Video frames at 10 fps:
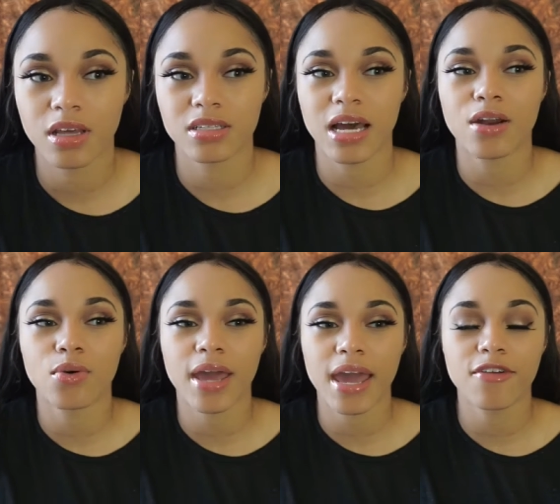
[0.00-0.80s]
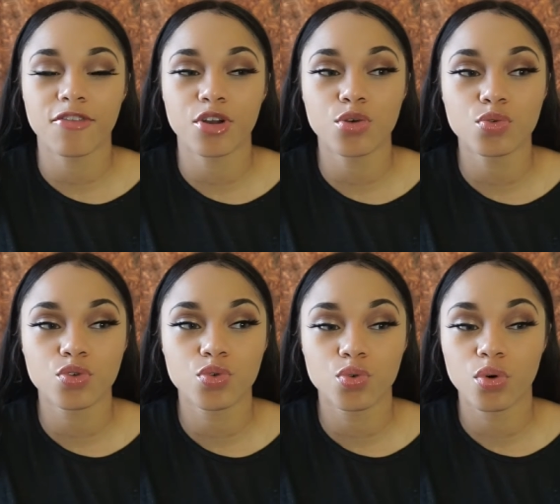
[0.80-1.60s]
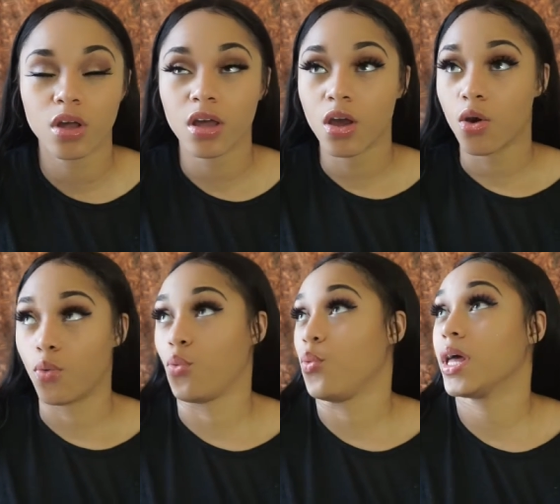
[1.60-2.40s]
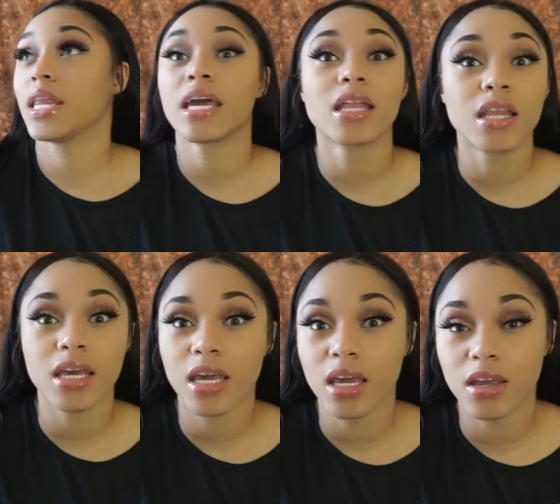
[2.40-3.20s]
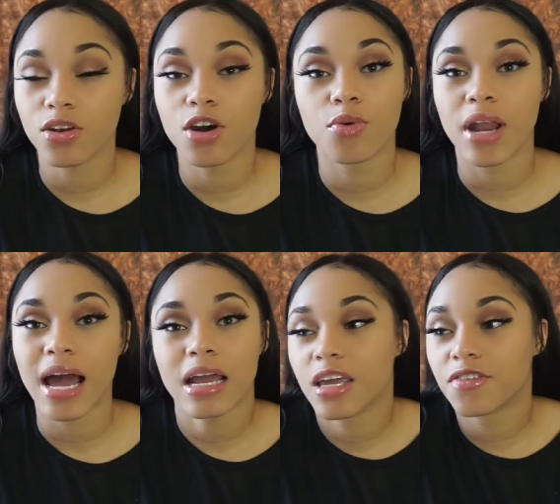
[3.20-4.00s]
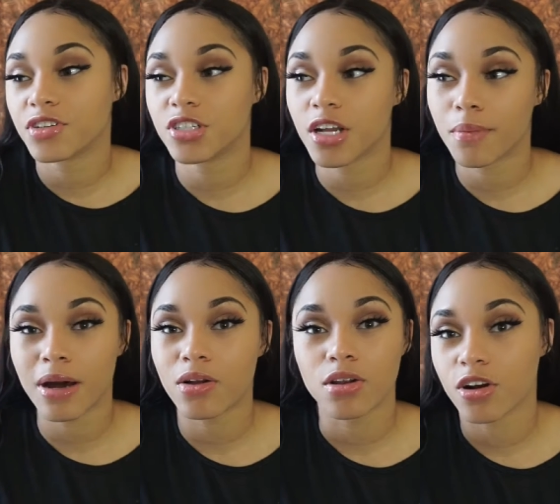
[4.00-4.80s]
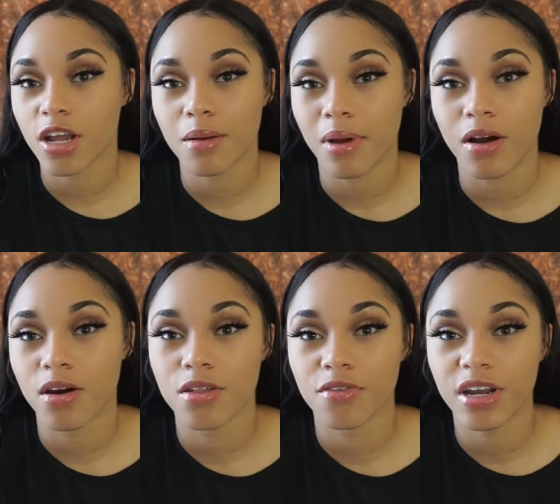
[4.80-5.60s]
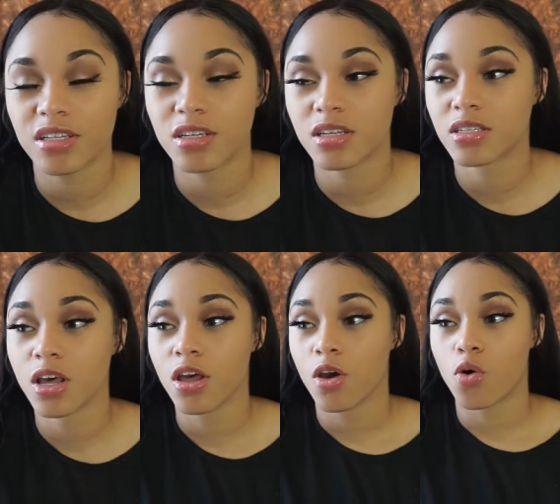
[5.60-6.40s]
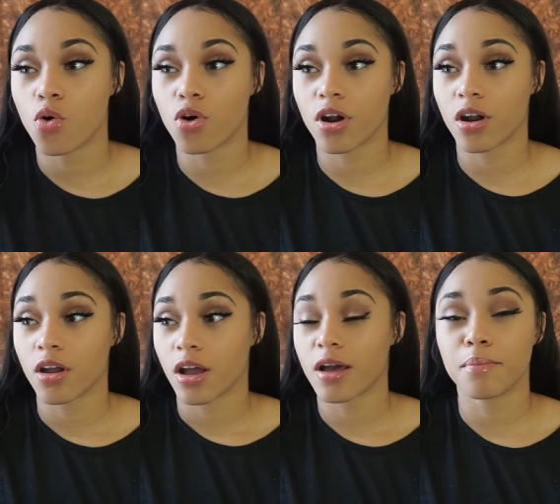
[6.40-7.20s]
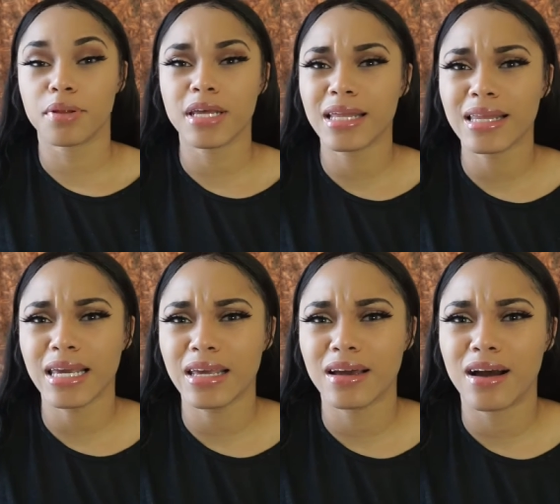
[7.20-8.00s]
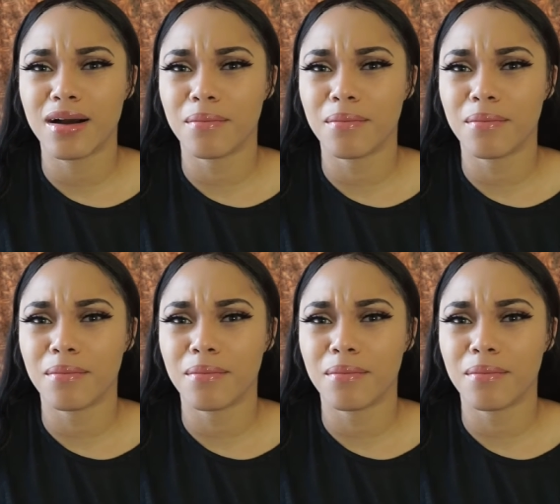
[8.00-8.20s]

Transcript: It's not okay for you to willingly, you know, not give a shit about learning about other races, or completely